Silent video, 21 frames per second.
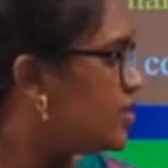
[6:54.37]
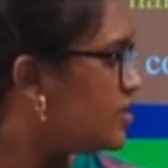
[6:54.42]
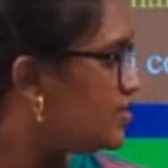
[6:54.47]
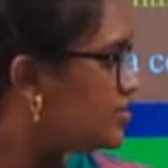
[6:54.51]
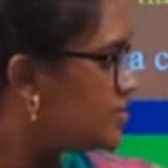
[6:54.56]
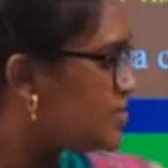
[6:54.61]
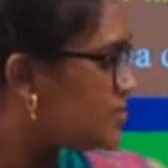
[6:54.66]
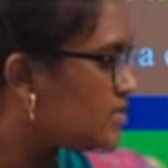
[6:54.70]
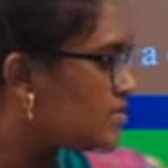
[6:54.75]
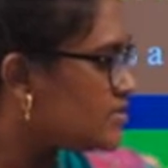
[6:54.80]

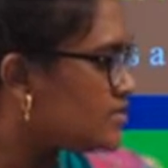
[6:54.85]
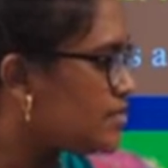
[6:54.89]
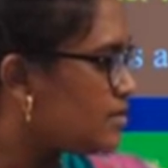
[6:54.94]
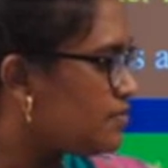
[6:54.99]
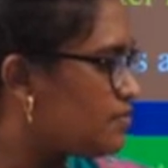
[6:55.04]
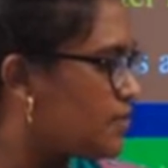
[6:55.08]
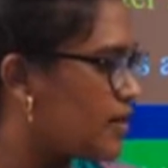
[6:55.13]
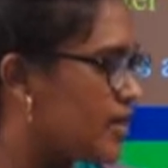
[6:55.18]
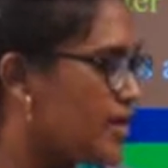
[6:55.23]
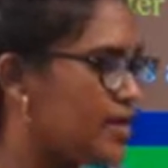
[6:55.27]
This is the
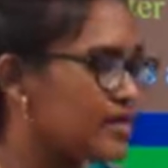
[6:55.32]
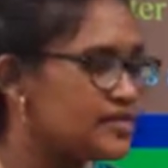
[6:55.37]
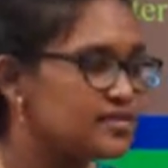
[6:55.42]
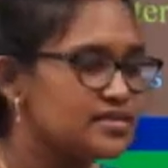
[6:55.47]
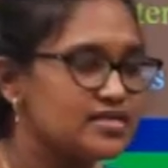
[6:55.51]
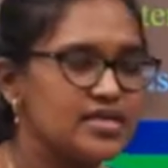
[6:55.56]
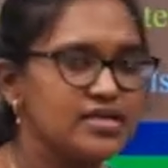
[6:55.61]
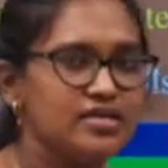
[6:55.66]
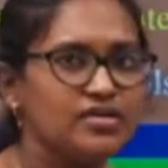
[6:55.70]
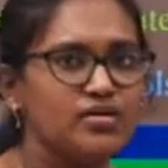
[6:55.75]

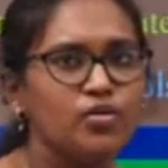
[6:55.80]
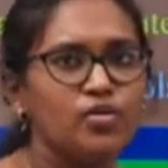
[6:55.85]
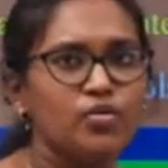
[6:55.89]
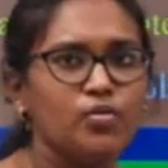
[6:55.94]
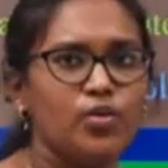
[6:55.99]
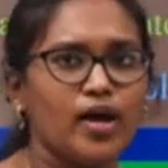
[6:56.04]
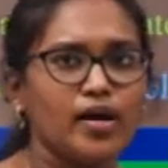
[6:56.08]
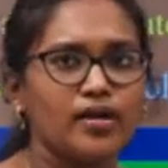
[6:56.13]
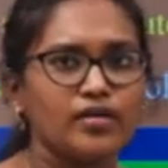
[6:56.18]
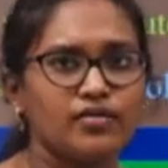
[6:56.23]
basic
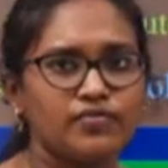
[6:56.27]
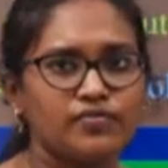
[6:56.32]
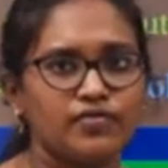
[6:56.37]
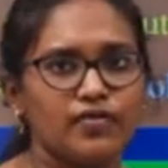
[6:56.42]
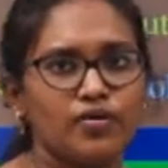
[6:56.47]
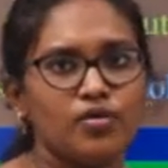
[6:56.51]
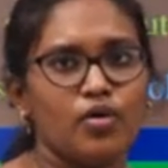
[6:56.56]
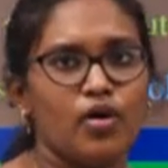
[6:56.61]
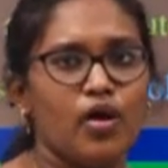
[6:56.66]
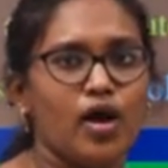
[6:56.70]
workflow,